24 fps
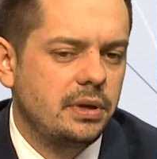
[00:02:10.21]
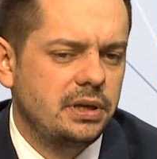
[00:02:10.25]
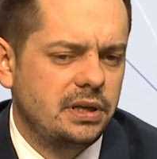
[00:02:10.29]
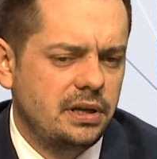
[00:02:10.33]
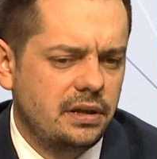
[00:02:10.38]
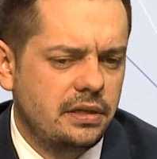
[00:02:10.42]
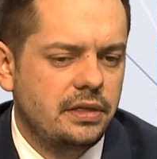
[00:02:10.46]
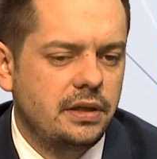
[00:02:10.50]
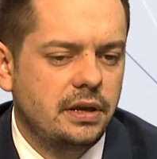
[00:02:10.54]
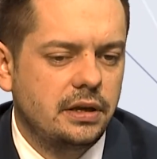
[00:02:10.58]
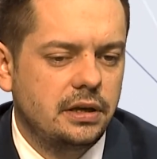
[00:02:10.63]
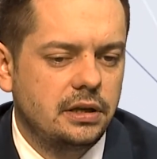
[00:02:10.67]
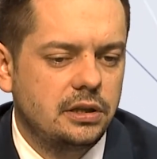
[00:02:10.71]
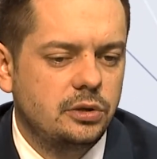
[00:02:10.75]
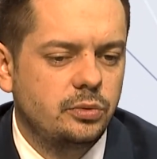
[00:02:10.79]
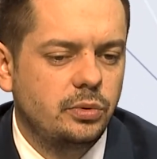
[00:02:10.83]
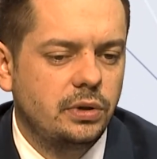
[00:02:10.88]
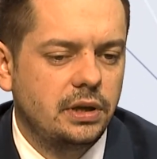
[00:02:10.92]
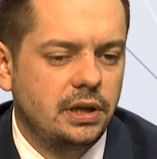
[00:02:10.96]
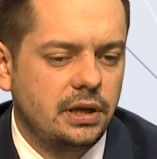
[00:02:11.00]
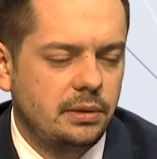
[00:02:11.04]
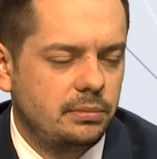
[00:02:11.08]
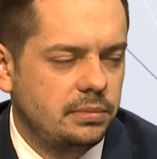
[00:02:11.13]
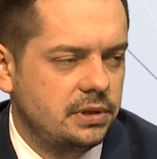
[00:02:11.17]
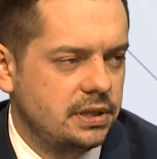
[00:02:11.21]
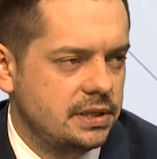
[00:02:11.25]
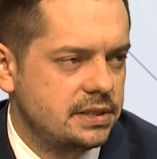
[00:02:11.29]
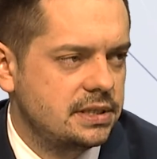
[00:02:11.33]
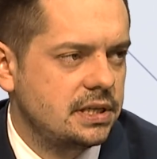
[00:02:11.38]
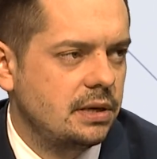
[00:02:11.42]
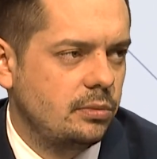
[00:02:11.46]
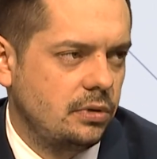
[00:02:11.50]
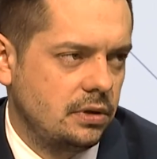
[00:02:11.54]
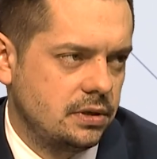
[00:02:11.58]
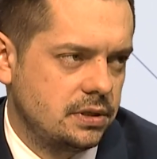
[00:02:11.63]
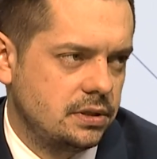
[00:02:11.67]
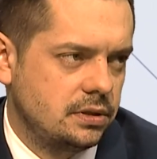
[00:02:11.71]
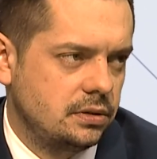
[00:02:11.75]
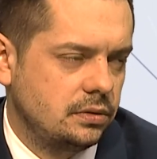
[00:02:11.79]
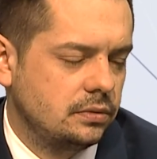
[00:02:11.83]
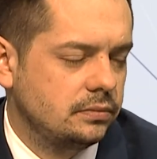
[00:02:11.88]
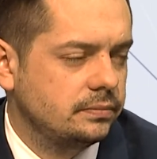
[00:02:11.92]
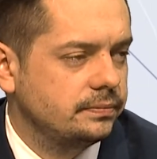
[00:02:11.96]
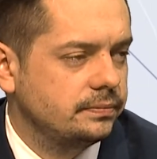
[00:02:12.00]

and I think it will help this time also.